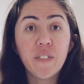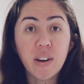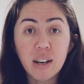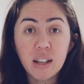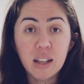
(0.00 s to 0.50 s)

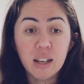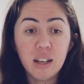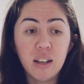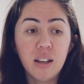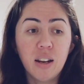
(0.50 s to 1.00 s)

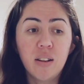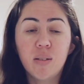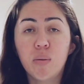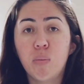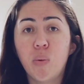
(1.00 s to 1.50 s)
finally getting
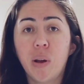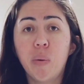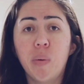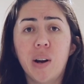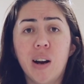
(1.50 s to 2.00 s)
to a
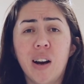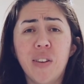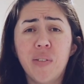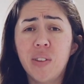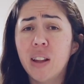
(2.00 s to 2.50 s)
point where I
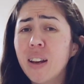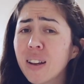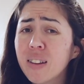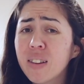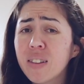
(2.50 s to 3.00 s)
feel like
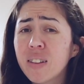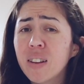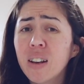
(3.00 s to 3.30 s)
it's